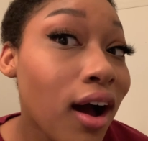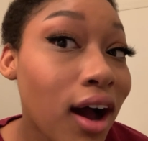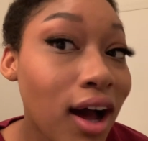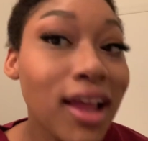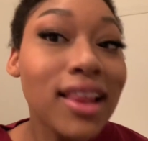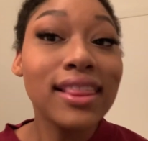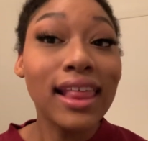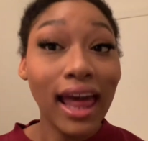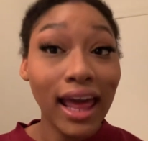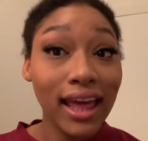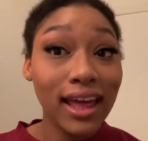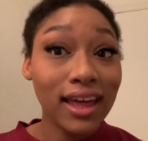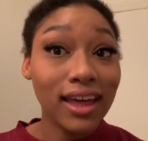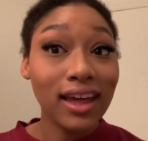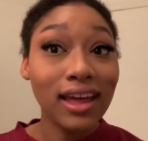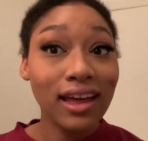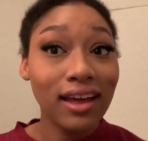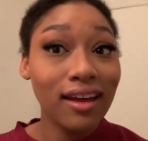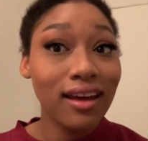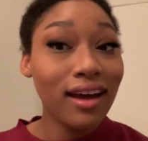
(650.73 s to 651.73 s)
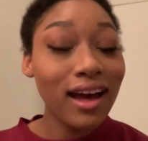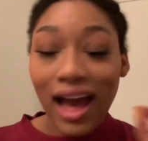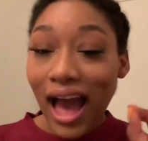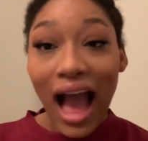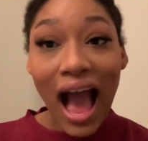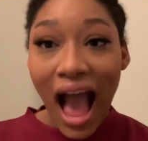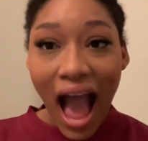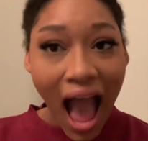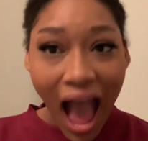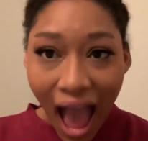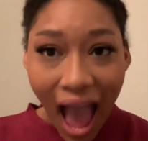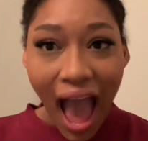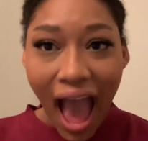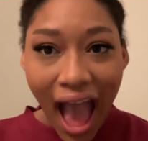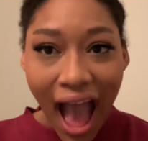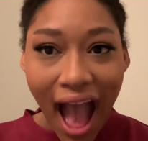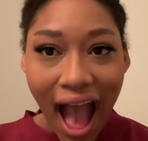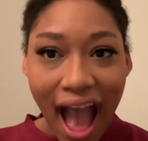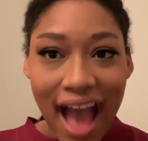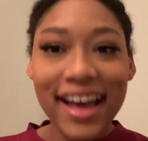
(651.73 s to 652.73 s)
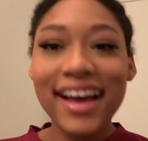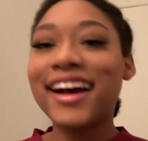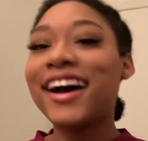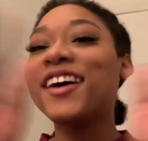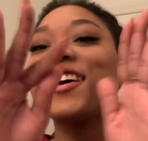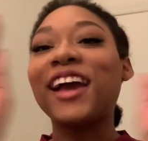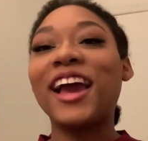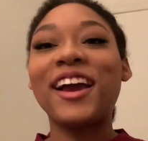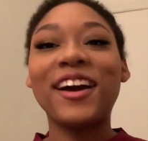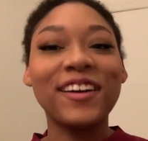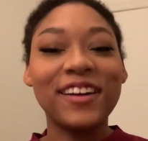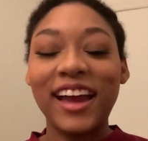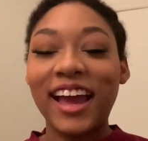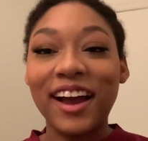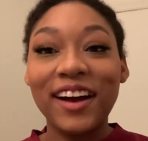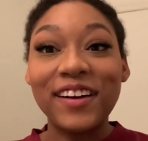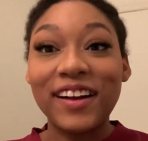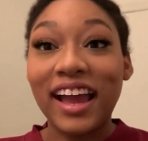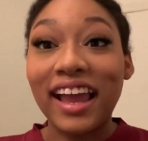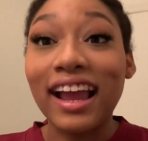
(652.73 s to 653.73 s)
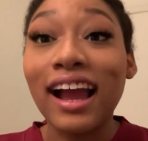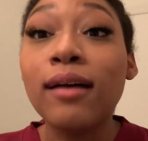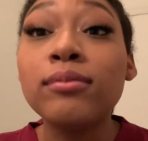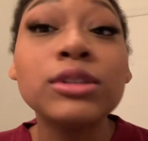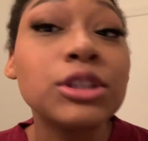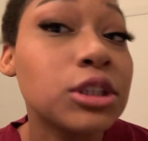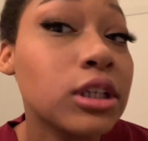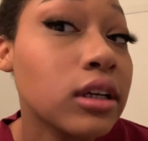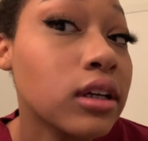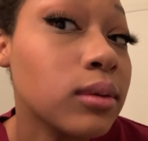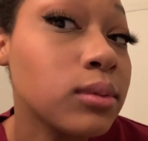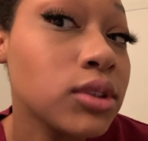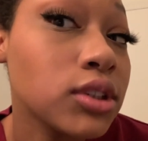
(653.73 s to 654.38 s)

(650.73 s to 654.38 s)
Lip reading: Like, okay. I'm shook.